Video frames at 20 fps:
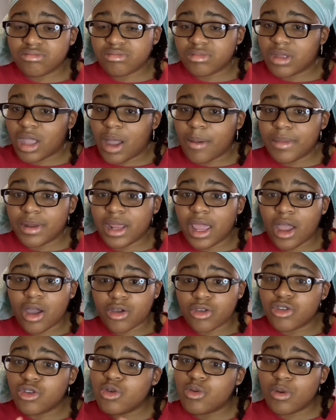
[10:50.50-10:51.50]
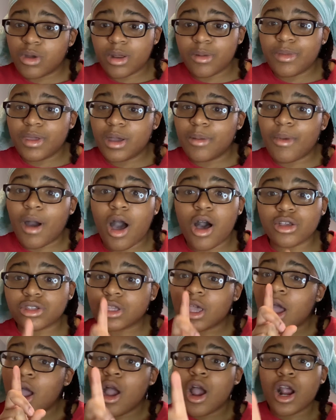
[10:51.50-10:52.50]
calm it down. You wanna be a boss,
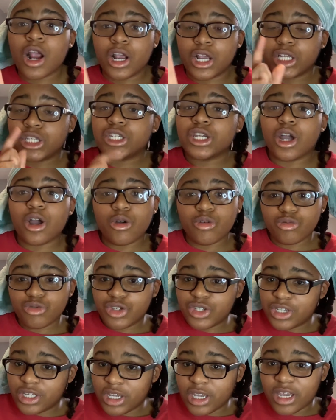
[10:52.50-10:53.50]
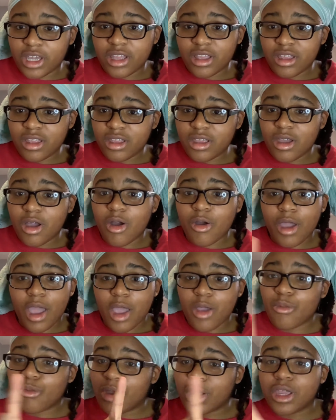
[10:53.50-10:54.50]
get your own shit.
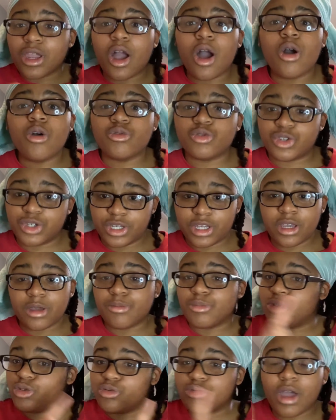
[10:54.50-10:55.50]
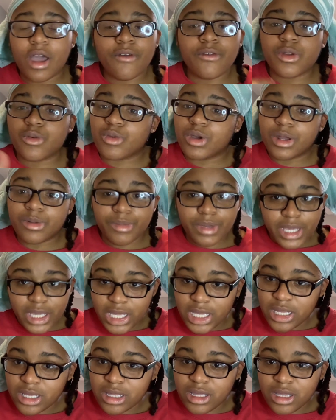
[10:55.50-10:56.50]
Okay, run your own shit, but you're not gonna run
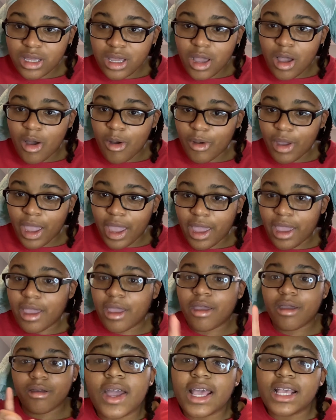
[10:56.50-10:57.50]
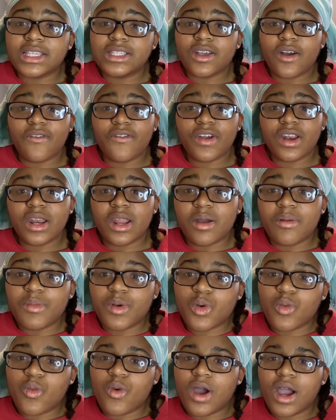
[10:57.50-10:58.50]
me. Okay. Okay, so for
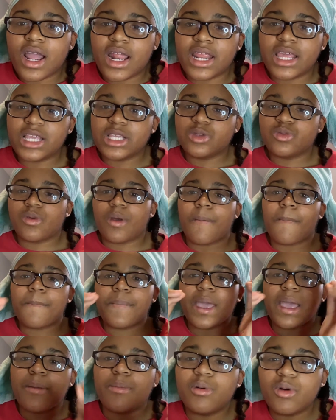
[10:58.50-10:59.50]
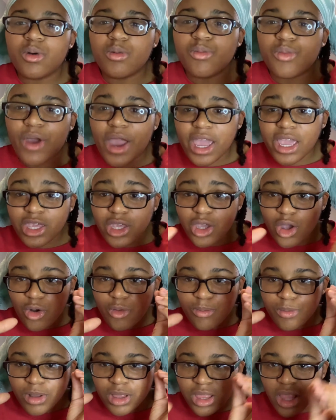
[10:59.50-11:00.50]
number one is when people break your
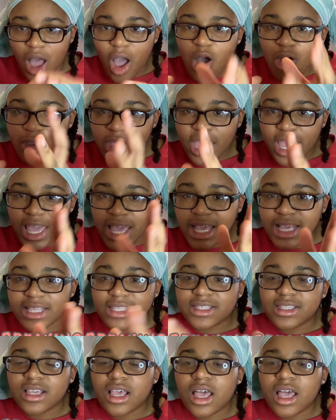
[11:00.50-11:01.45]
belongings.